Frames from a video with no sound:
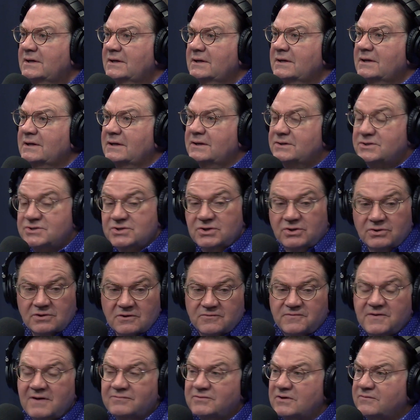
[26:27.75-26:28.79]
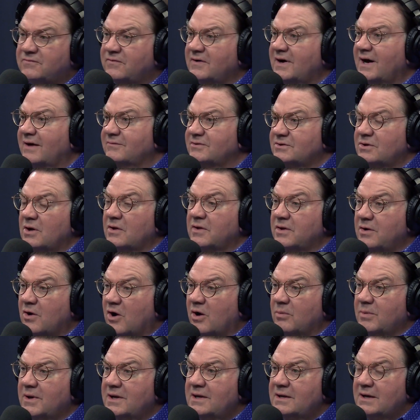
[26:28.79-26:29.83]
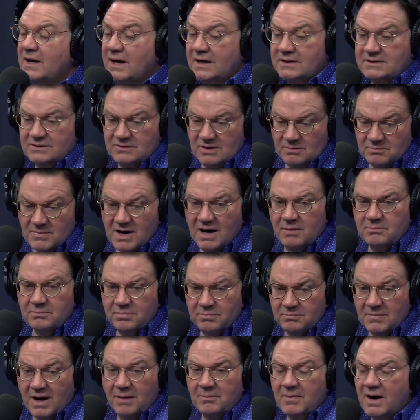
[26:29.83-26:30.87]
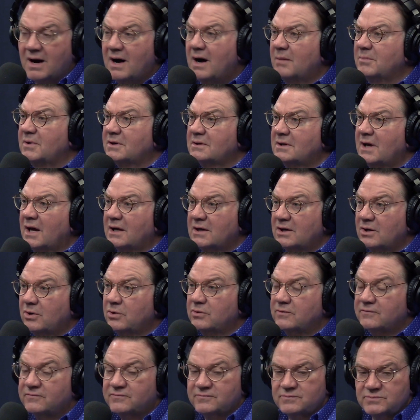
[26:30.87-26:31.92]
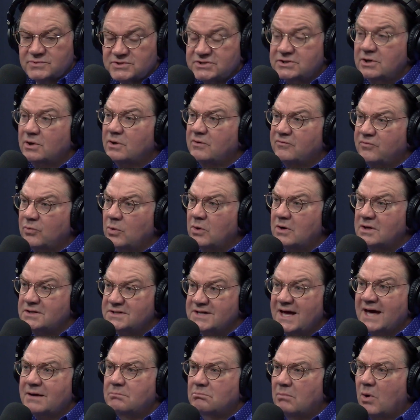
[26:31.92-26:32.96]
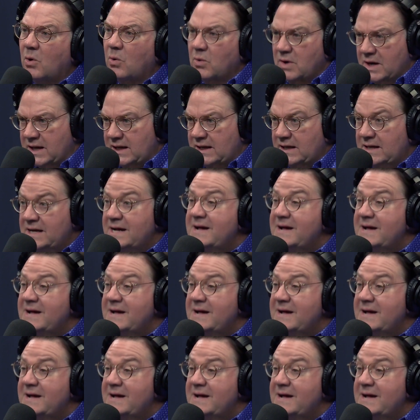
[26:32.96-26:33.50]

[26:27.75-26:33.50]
in June of 55 to go to the Army, I cut my mom a load of stove wood that morning.